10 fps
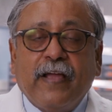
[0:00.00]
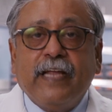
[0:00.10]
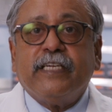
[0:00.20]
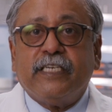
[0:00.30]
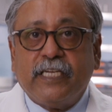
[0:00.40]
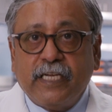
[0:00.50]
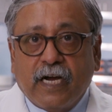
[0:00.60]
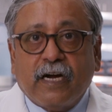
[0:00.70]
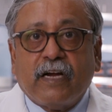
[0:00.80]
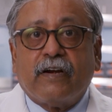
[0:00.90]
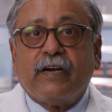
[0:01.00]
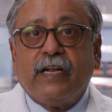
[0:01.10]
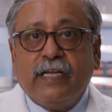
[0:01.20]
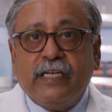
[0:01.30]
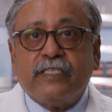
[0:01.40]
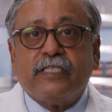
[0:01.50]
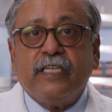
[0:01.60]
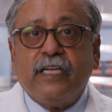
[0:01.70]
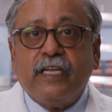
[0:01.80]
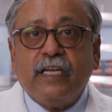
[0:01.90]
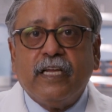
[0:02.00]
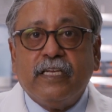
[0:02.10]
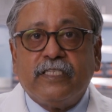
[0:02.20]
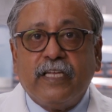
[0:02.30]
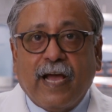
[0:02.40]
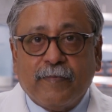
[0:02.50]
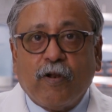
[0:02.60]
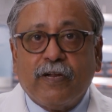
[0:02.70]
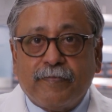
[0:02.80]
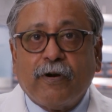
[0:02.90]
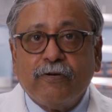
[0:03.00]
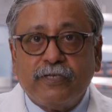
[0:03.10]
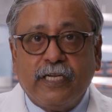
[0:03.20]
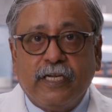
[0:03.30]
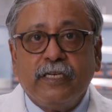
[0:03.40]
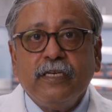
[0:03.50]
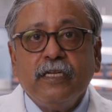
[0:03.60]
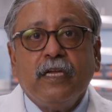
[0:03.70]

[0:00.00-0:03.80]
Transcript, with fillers: ATTR is the amyloid protein,